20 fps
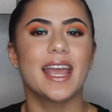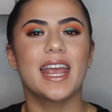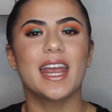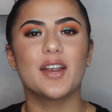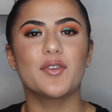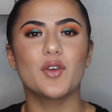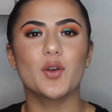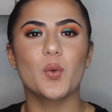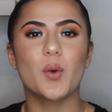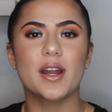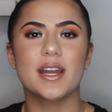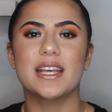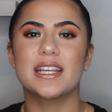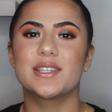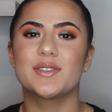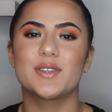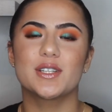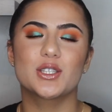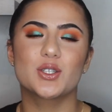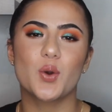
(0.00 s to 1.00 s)
Hey everyone,
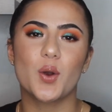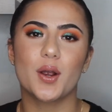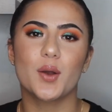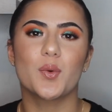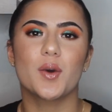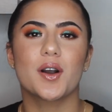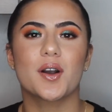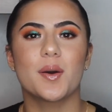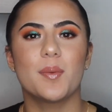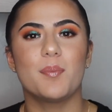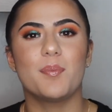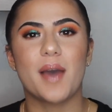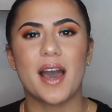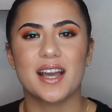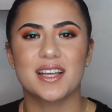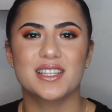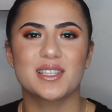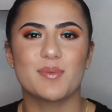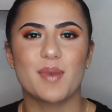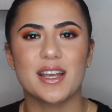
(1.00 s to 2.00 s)
it's Victoria. Welcome
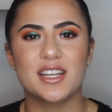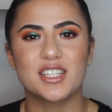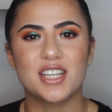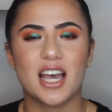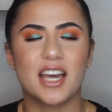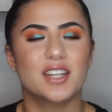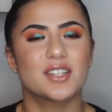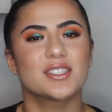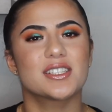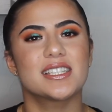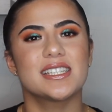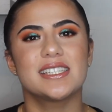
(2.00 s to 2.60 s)
back to my channel.